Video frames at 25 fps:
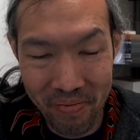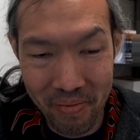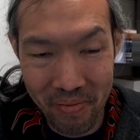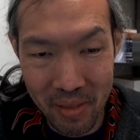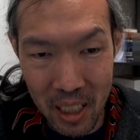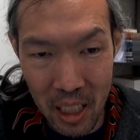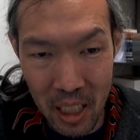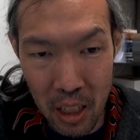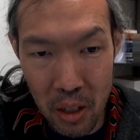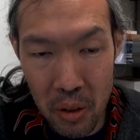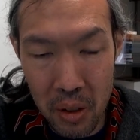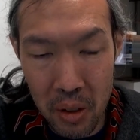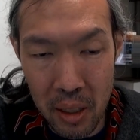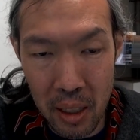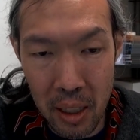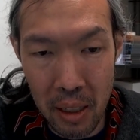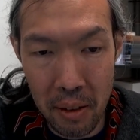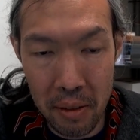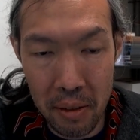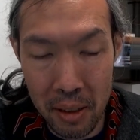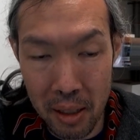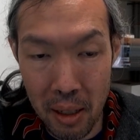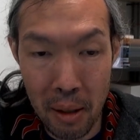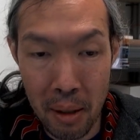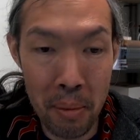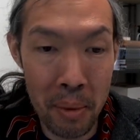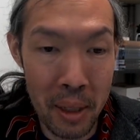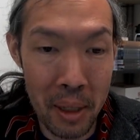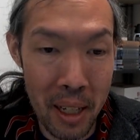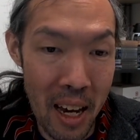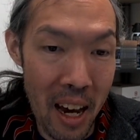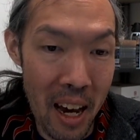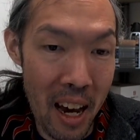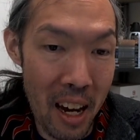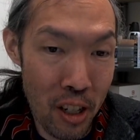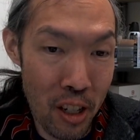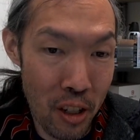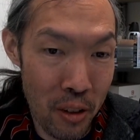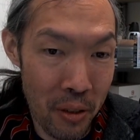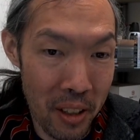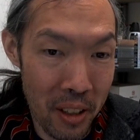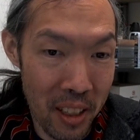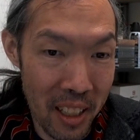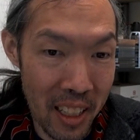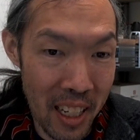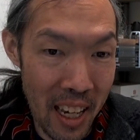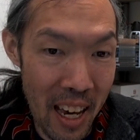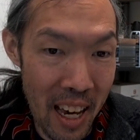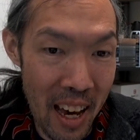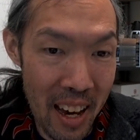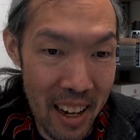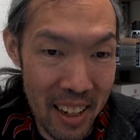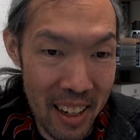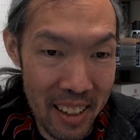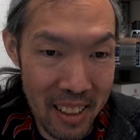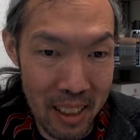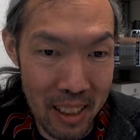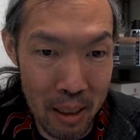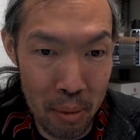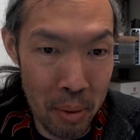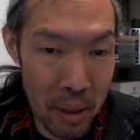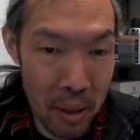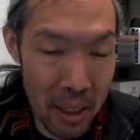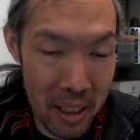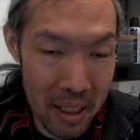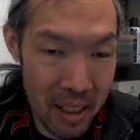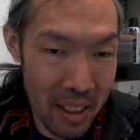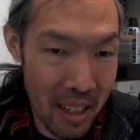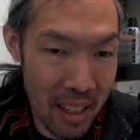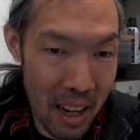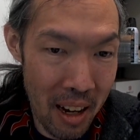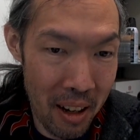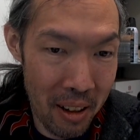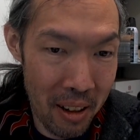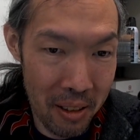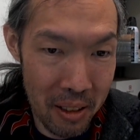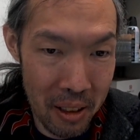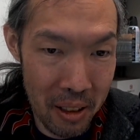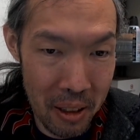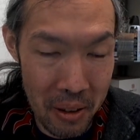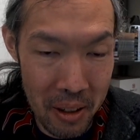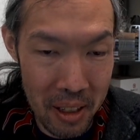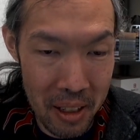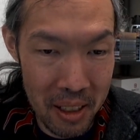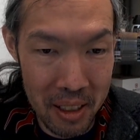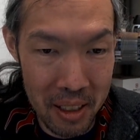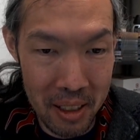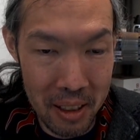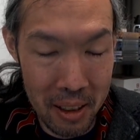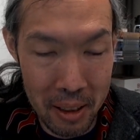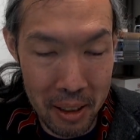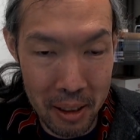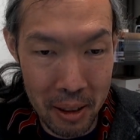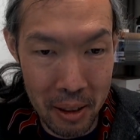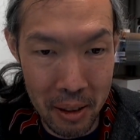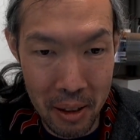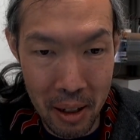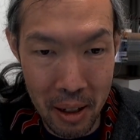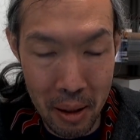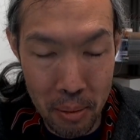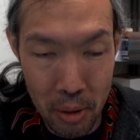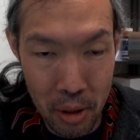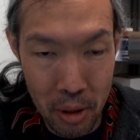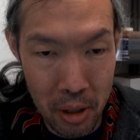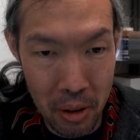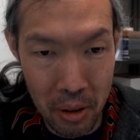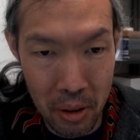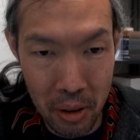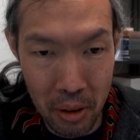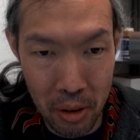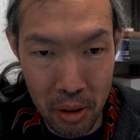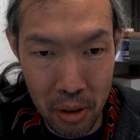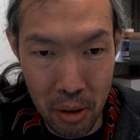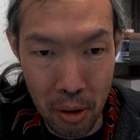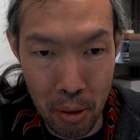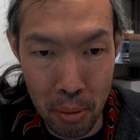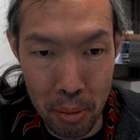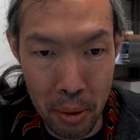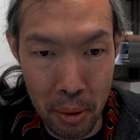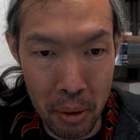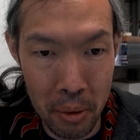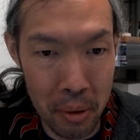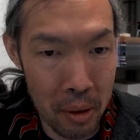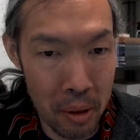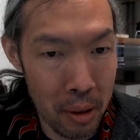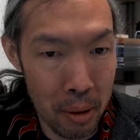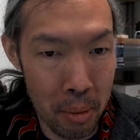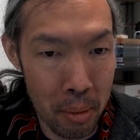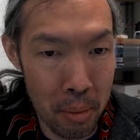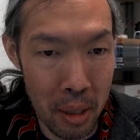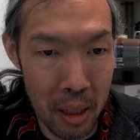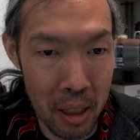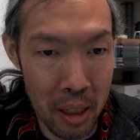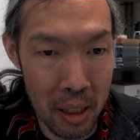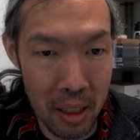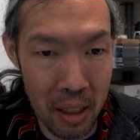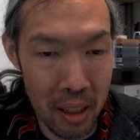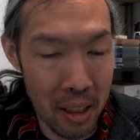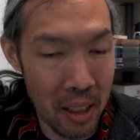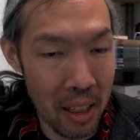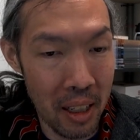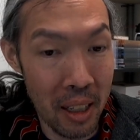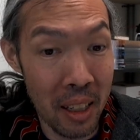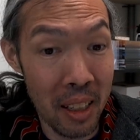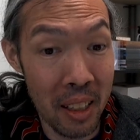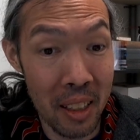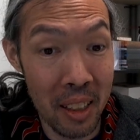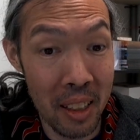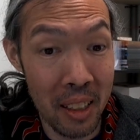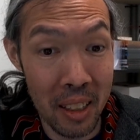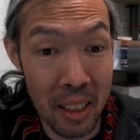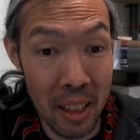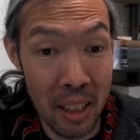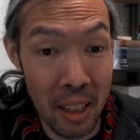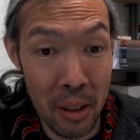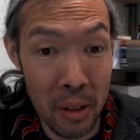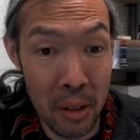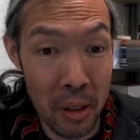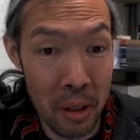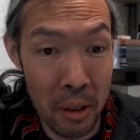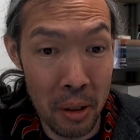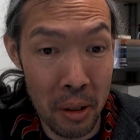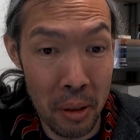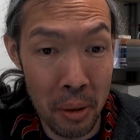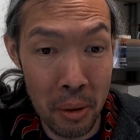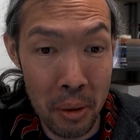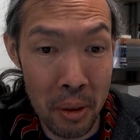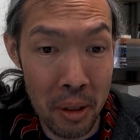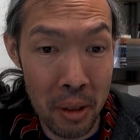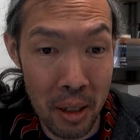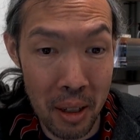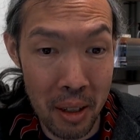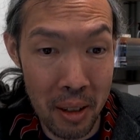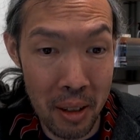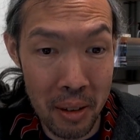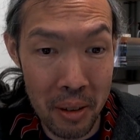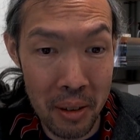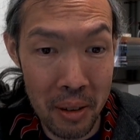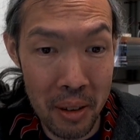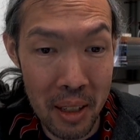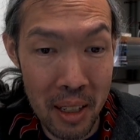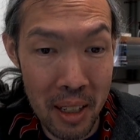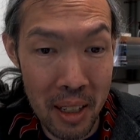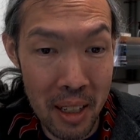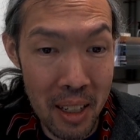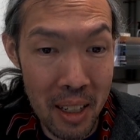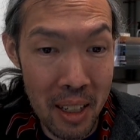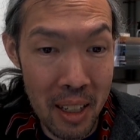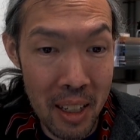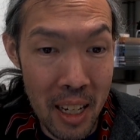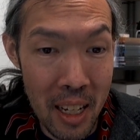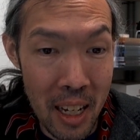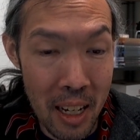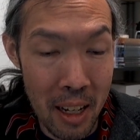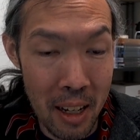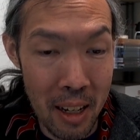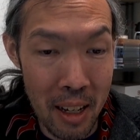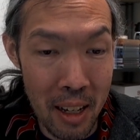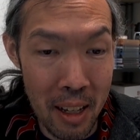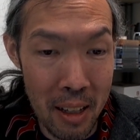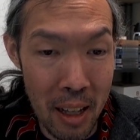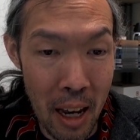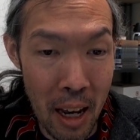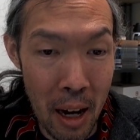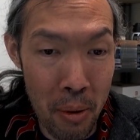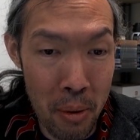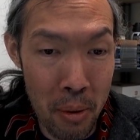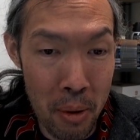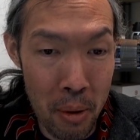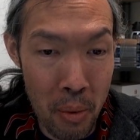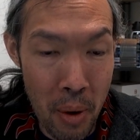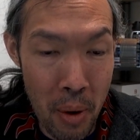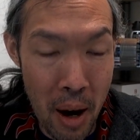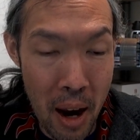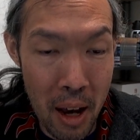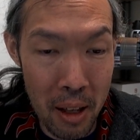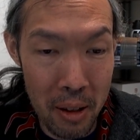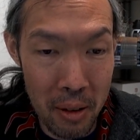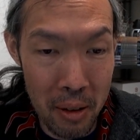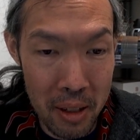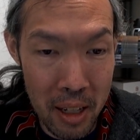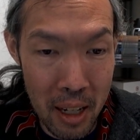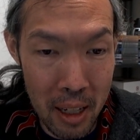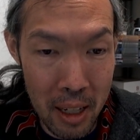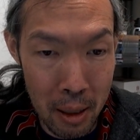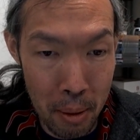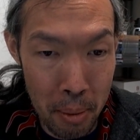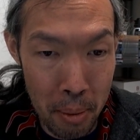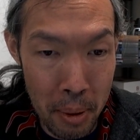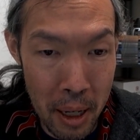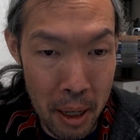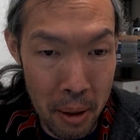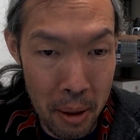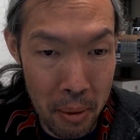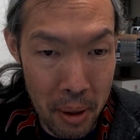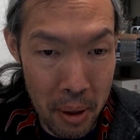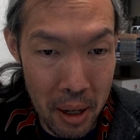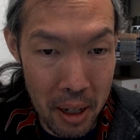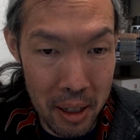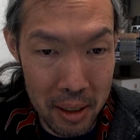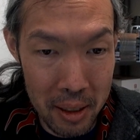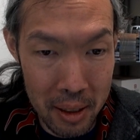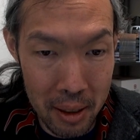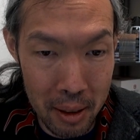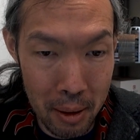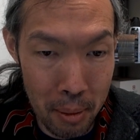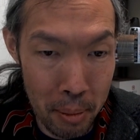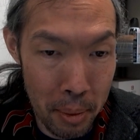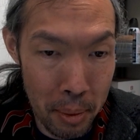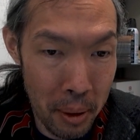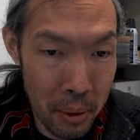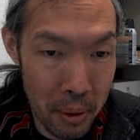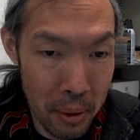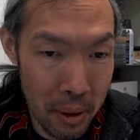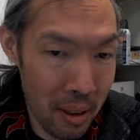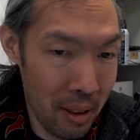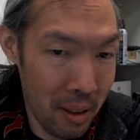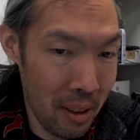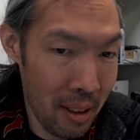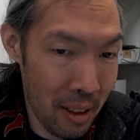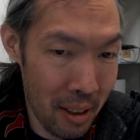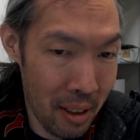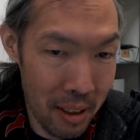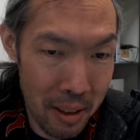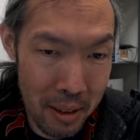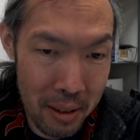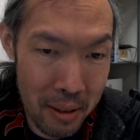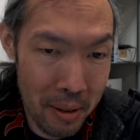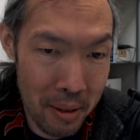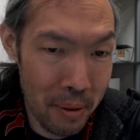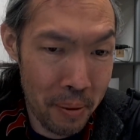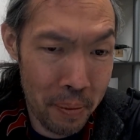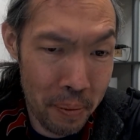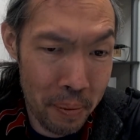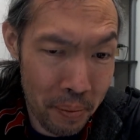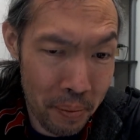They used to give some cash for the gas, but now there isn't, so I'm sure there's no bonus money on anything I do. So, and I would rather take a pay raise than a bonus, so.